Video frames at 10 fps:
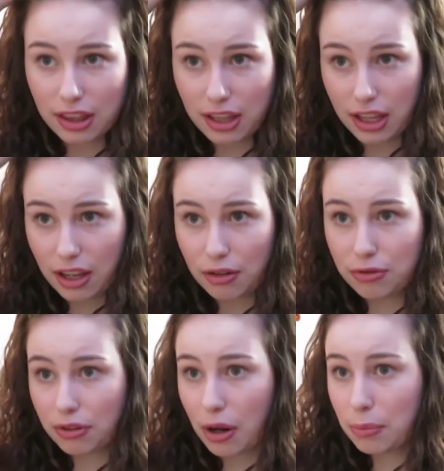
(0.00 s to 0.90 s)
the
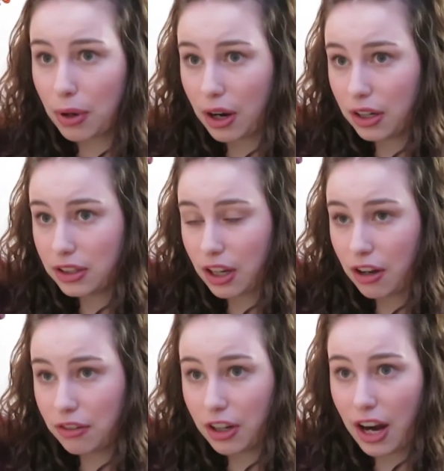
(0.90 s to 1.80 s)
front parts
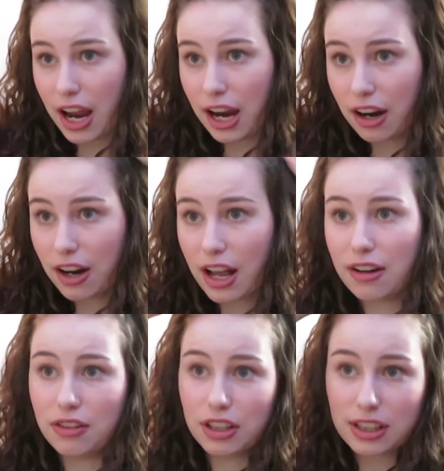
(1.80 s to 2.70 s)
of your hair kind
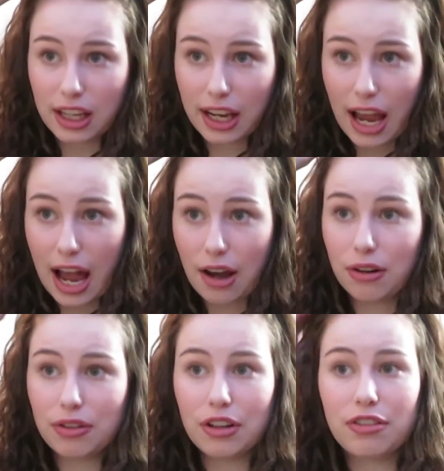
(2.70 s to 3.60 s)
of just out of your